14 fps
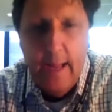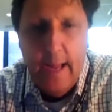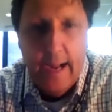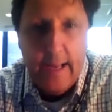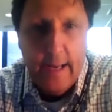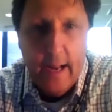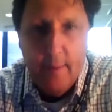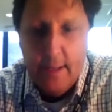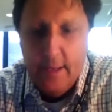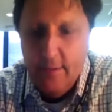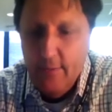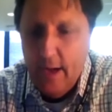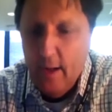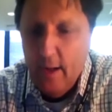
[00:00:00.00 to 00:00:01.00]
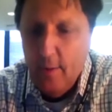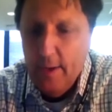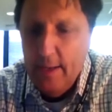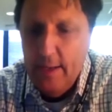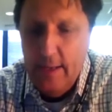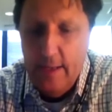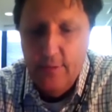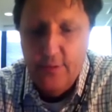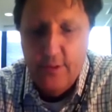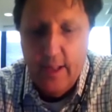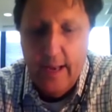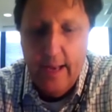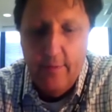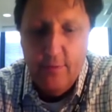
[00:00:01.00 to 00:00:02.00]
economic development
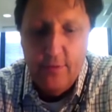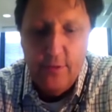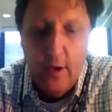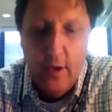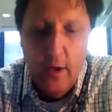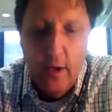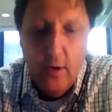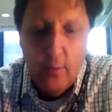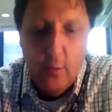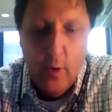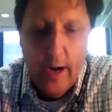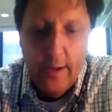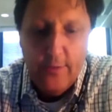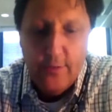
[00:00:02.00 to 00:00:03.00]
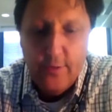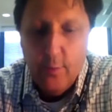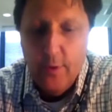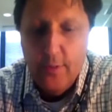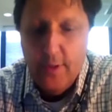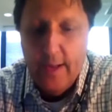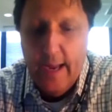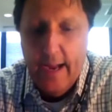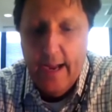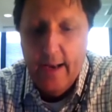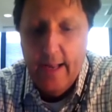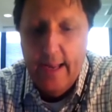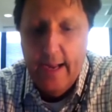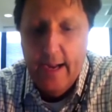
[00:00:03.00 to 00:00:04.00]
incentives rest with the
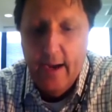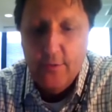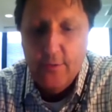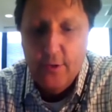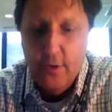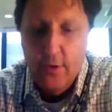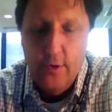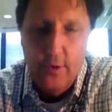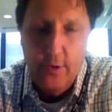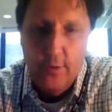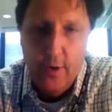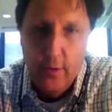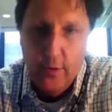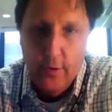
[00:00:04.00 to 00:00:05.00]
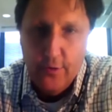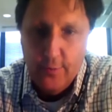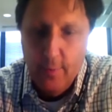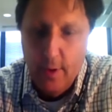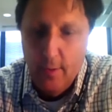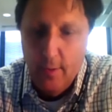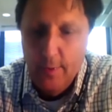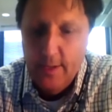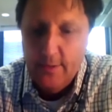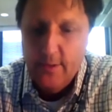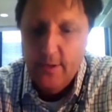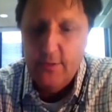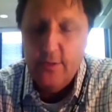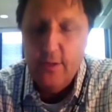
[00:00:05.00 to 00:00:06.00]
county council. You've owned a small
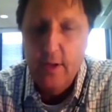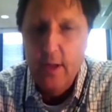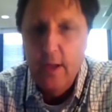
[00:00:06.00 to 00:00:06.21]
business.